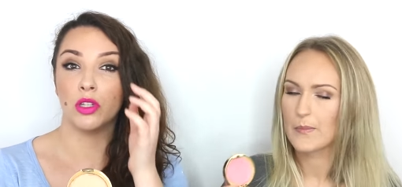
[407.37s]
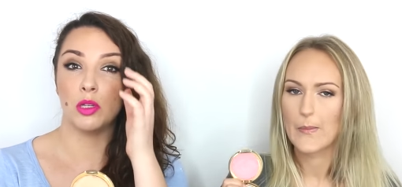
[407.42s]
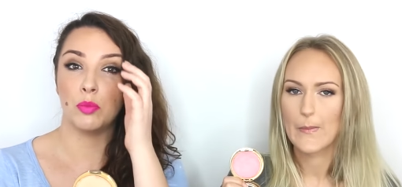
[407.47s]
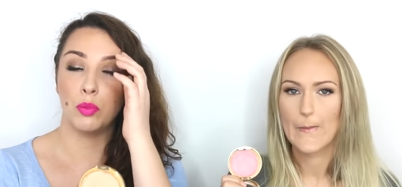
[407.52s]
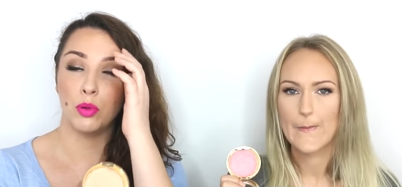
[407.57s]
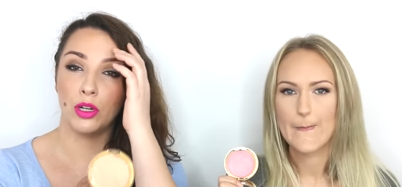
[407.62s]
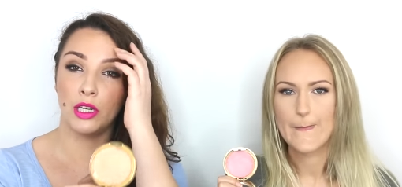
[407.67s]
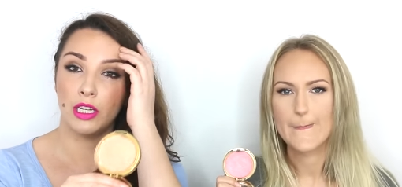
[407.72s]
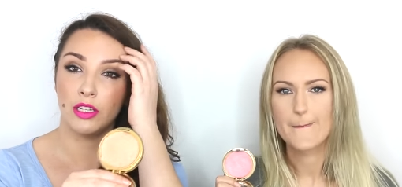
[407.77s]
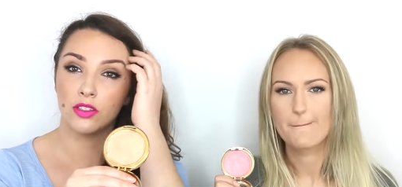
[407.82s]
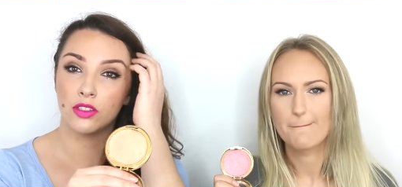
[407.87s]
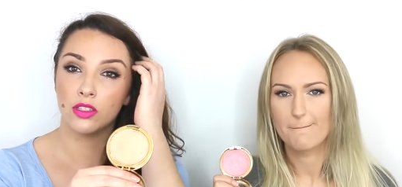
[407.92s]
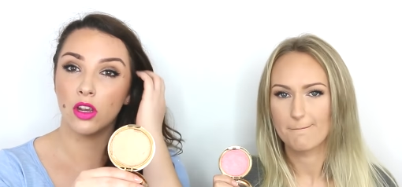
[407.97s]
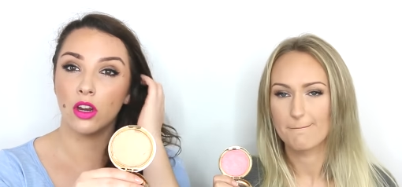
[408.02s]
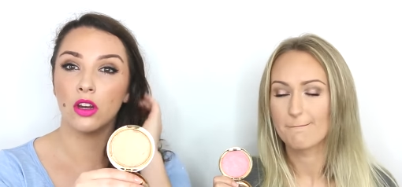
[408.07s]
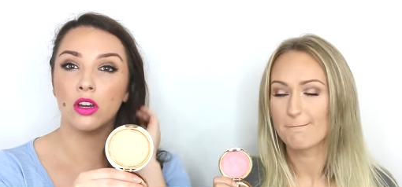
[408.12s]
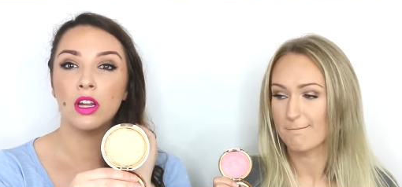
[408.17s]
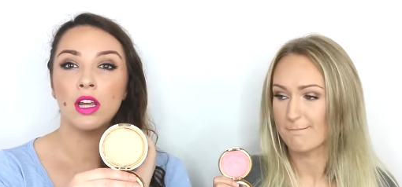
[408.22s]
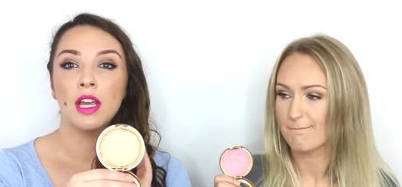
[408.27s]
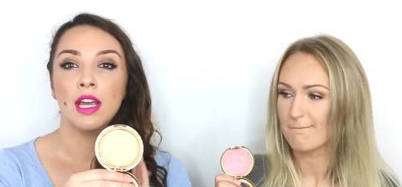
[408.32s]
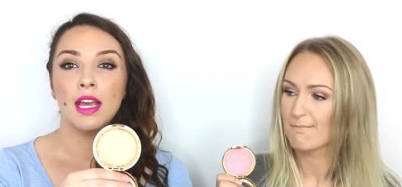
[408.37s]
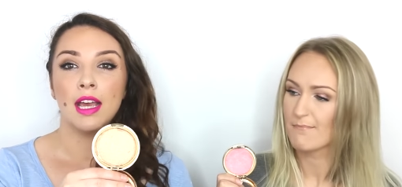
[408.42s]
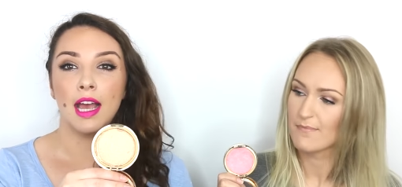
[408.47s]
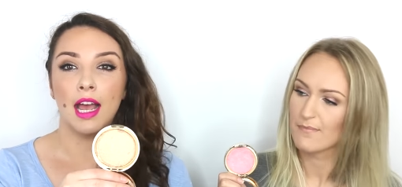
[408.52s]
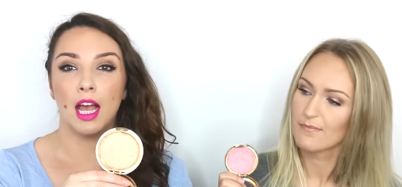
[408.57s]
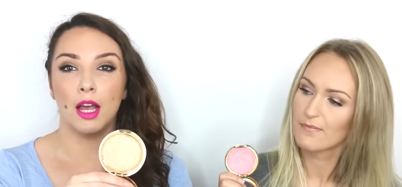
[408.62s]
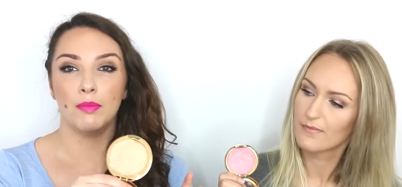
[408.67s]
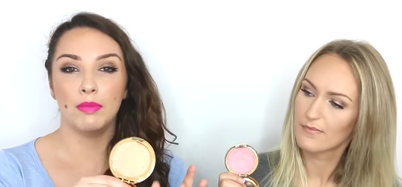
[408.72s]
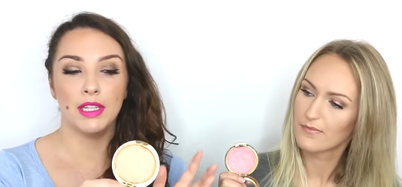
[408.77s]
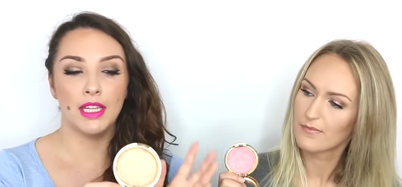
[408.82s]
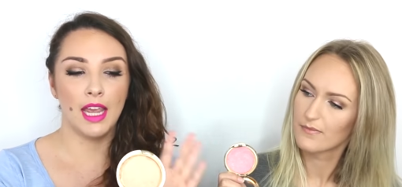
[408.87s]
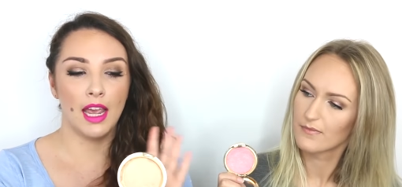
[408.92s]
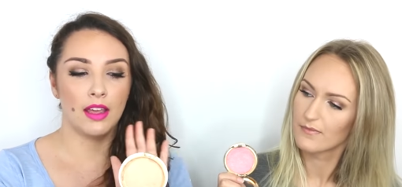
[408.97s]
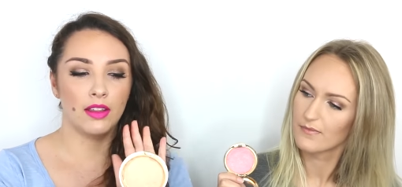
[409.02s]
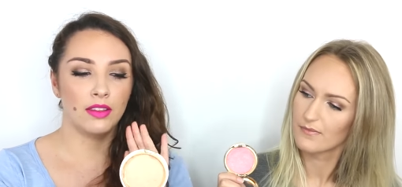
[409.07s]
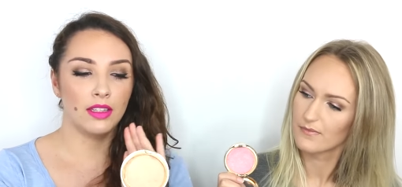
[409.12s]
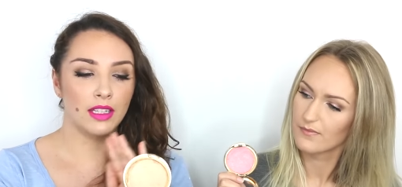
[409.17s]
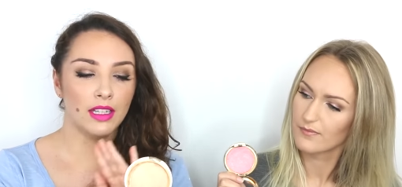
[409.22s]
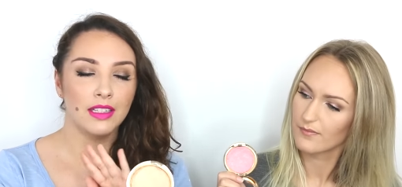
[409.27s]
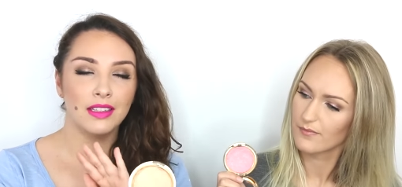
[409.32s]
Speaker 1: really pretty. So, um,
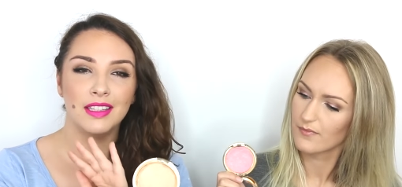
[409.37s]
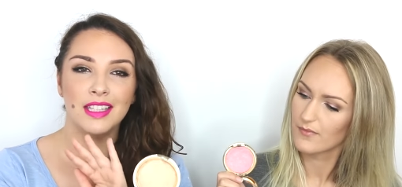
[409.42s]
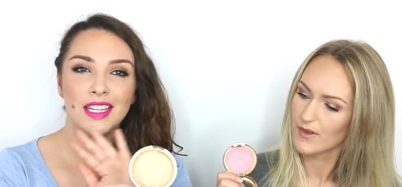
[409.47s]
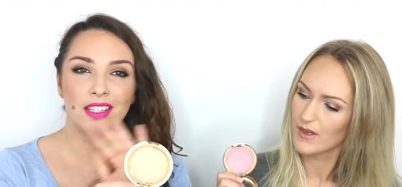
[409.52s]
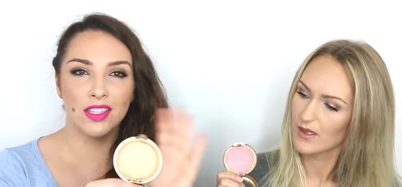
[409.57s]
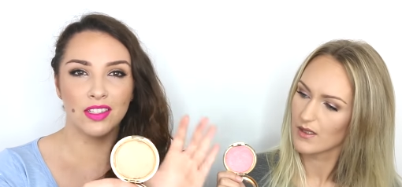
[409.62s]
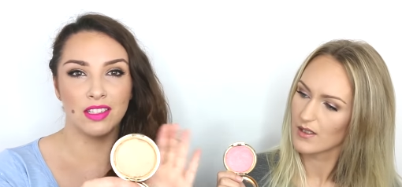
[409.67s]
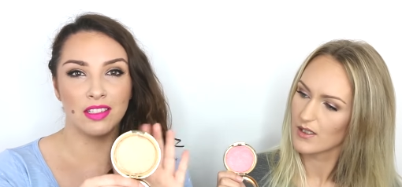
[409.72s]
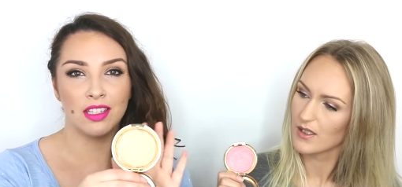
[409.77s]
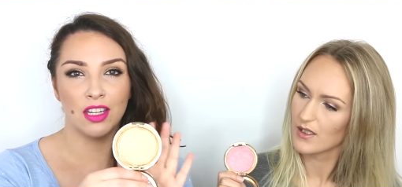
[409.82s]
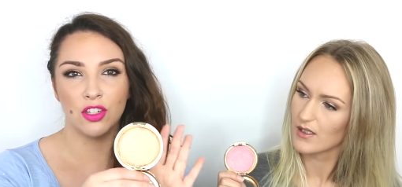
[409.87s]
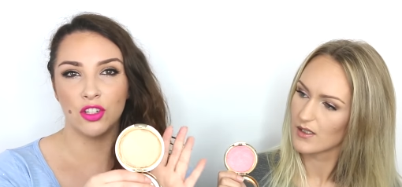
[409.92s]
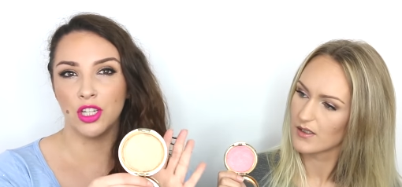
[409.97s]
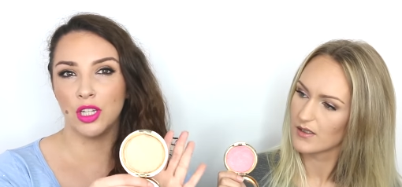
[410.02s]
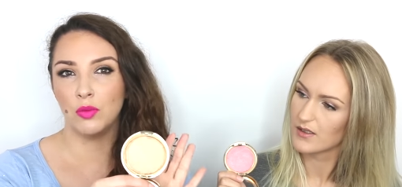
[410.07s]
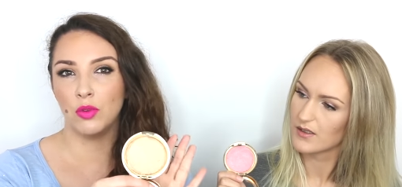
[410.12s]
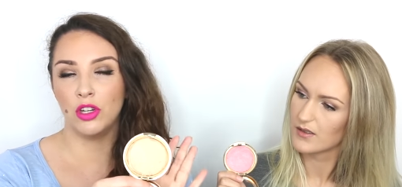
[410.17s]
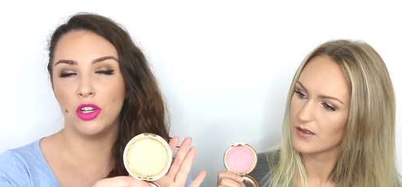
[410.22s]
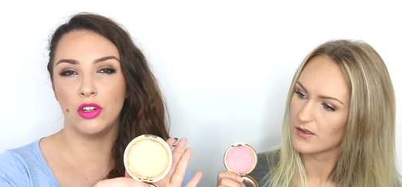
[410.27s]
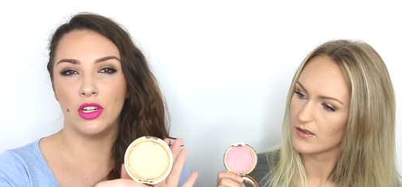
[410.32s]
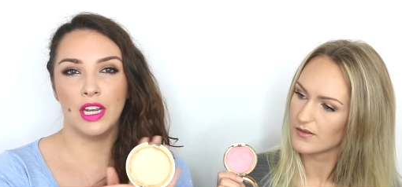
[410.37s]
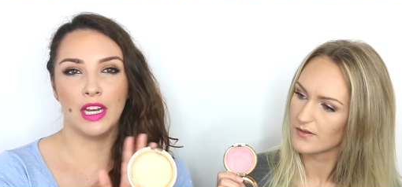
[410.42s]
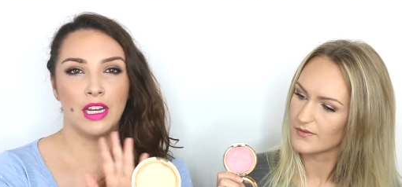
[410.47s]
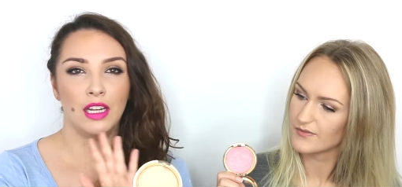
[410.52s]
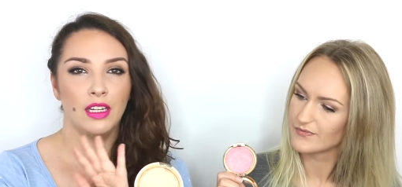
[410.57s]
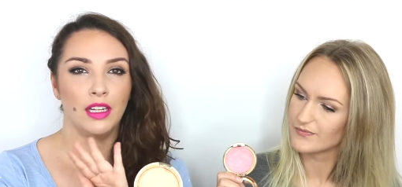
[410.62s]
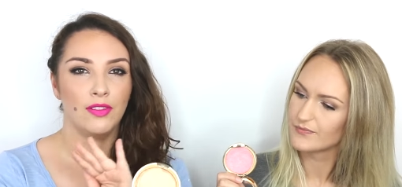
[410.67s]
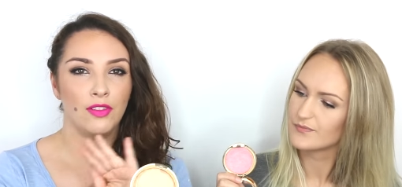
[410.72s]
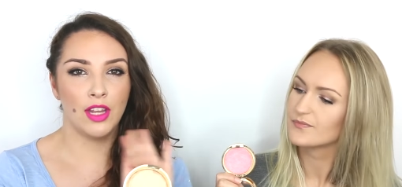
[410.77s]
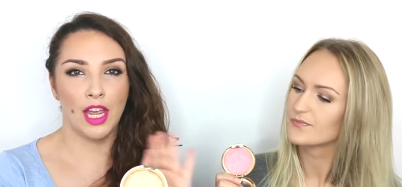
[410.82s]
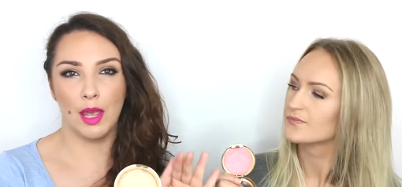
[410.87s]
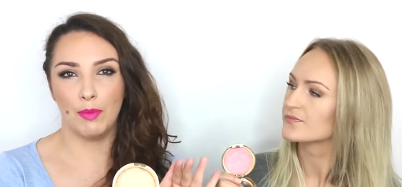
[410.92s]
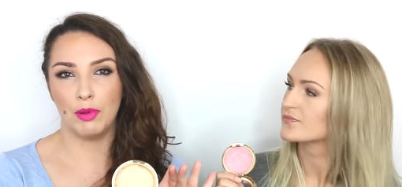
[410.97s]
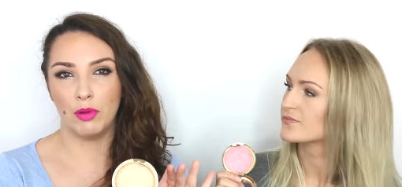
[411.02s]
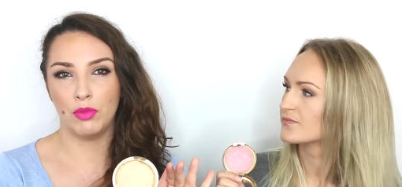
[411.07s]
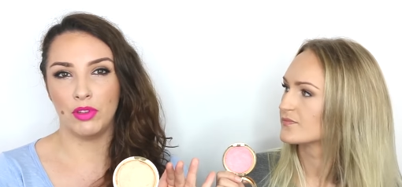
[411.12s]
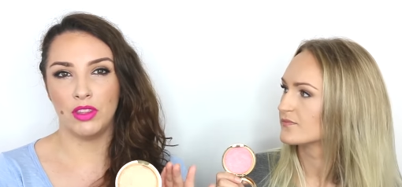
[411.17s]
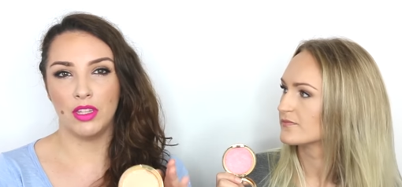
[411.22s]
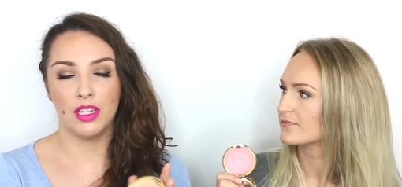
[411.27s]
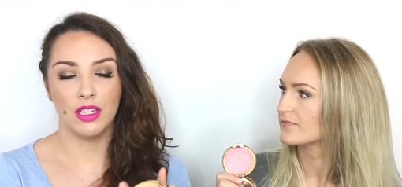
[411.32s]
yeah, this is essentially what you're getting. If you're happy
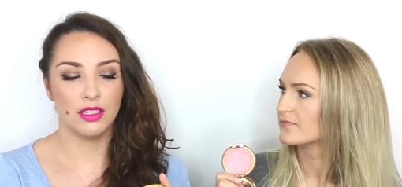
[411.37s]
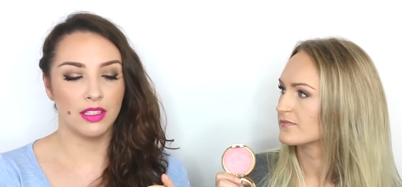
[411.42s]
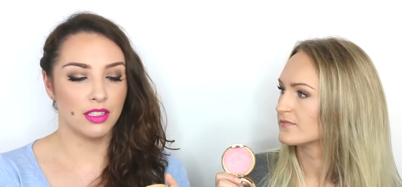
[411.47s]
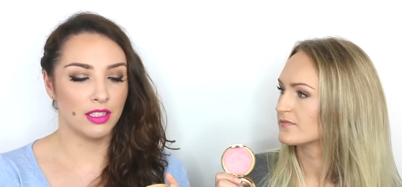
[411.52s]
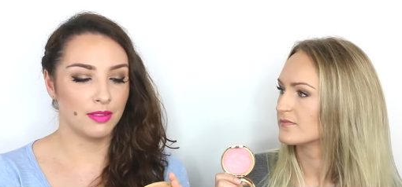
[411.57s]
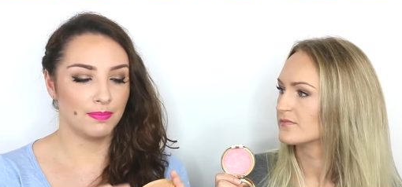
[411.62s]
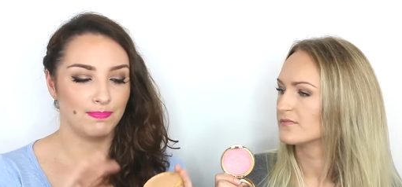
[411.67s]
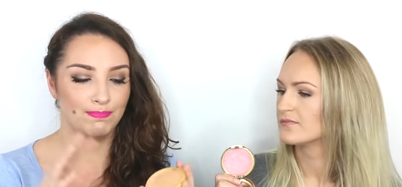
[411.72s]
with this,